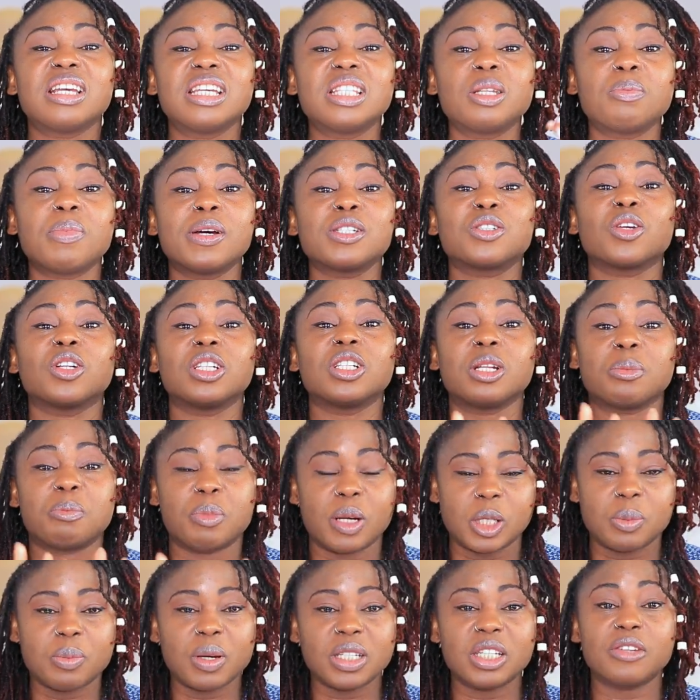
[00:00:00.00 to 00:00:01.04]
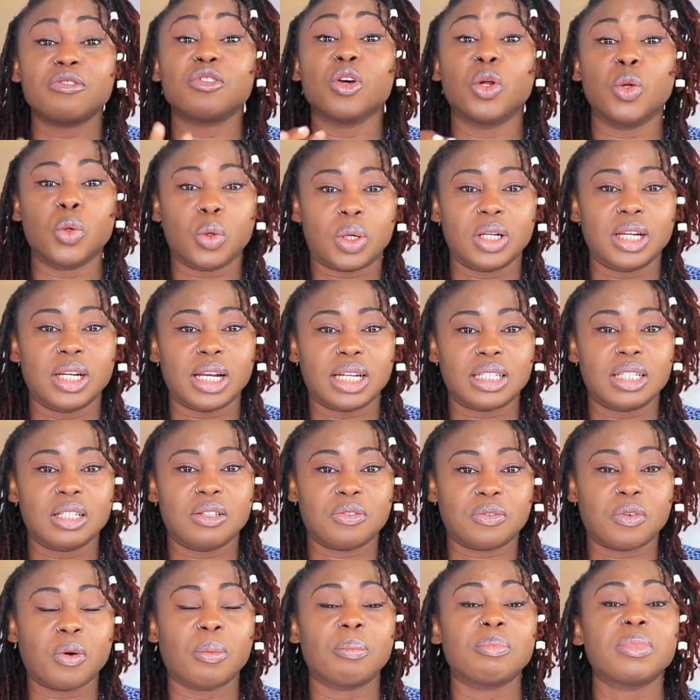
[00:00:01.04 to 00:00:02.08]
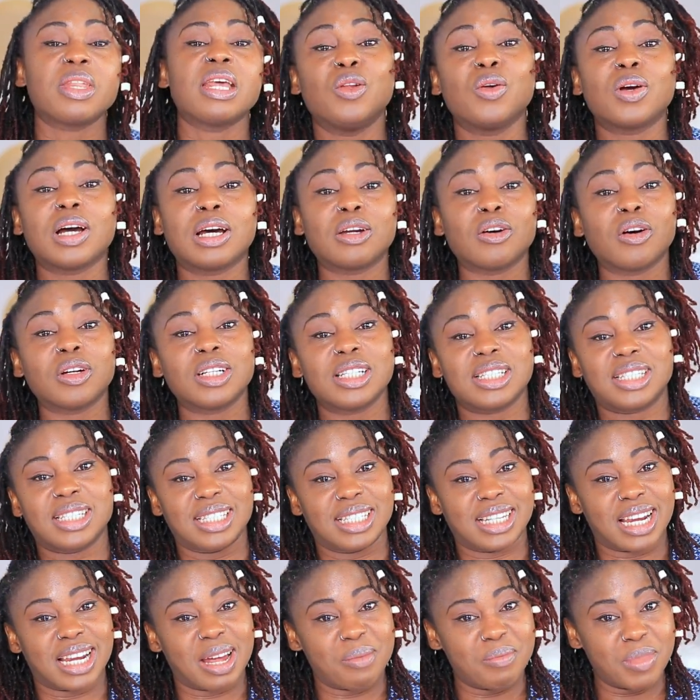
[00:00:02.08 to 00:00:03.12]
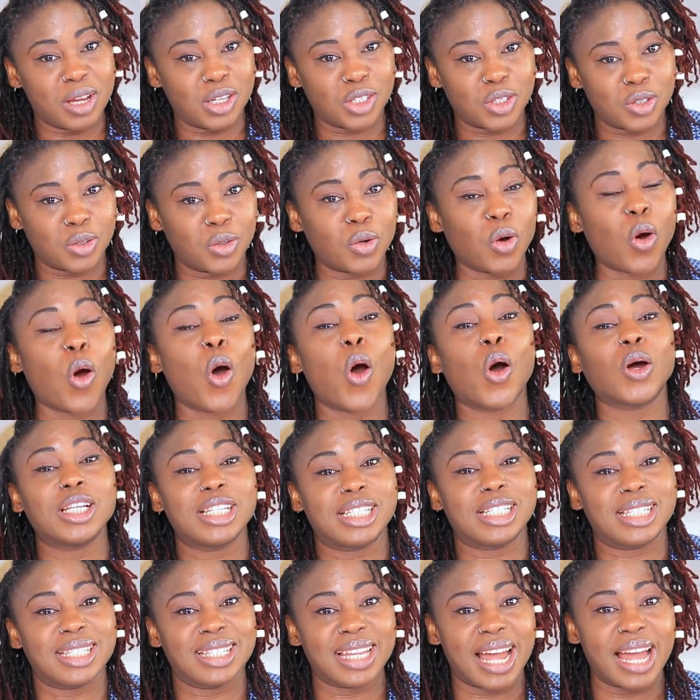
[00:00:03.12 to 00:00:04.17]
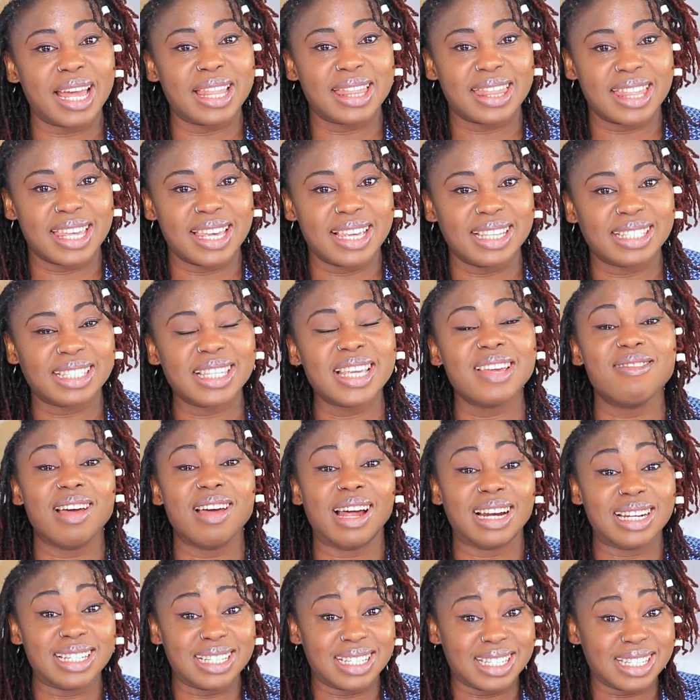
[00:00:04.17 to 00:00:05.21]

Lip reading: it depends on the perspective you're looking at this from. Look at all these things that I mentioned, all these 9 things. Either